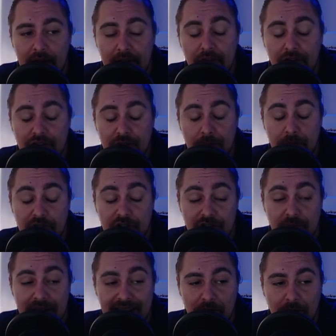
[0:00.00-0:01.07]
That pushes
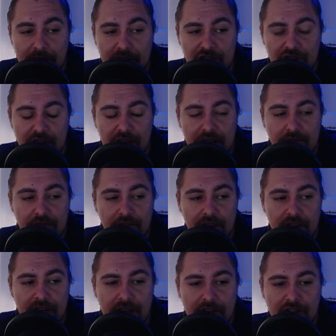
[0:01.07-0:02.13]
my liquidation even
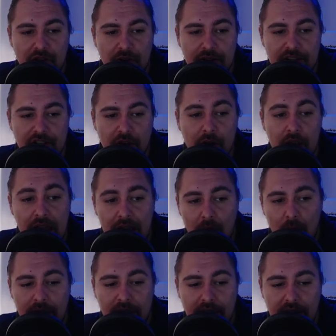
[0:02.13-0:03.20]
further down, sorry. So
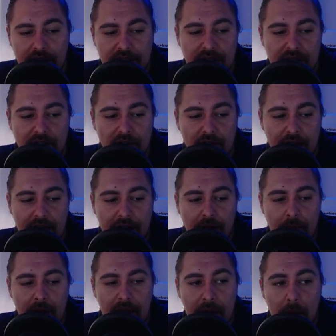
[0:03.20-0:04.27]
we can continue that
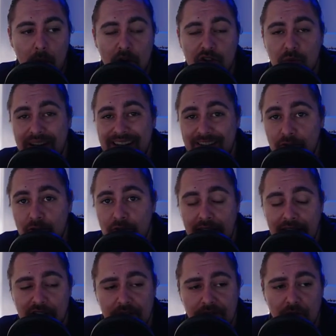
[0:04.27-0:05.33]
up. And then once we do
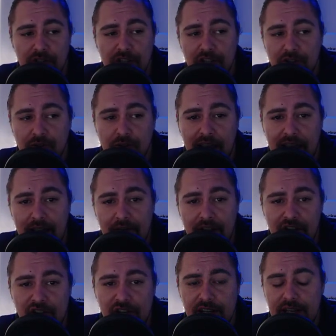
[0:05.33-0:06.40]
get to 42K
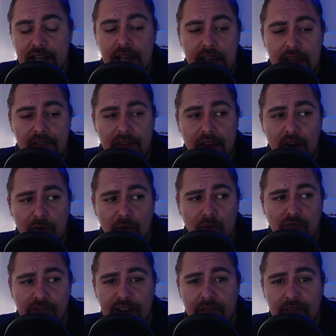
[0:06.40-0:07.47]
eventually, then I will
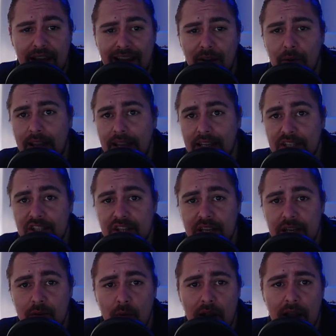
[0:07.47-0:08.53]
reevaluate and
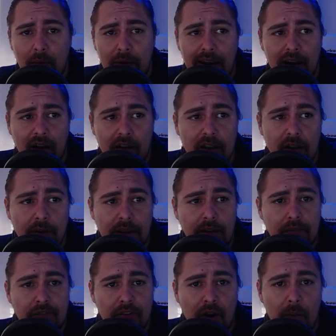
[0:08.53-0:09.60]
see where we are going
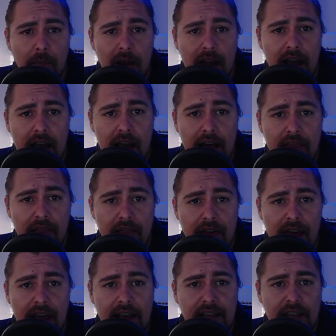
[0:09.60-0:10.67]
from
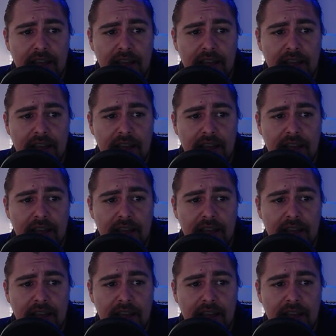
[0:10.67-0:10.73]
there.